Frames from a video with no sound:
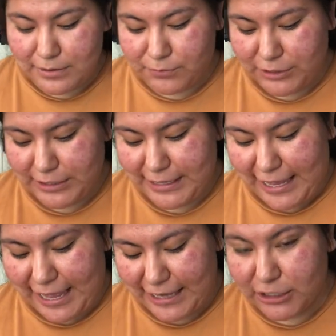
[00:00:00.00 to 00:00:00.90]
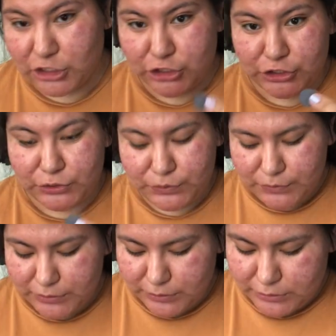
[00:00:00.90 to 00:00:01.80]
We're going to add glue
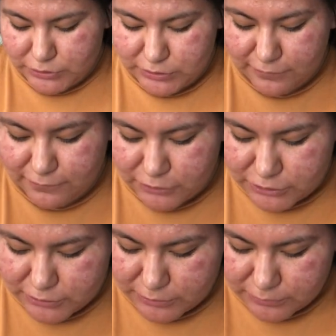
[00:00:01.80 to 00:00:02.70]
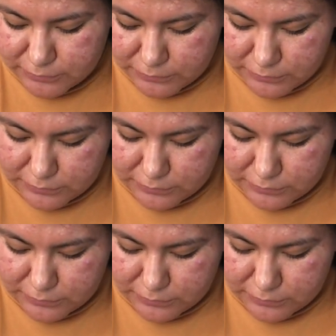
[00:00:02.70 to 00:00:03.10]
to the first circle.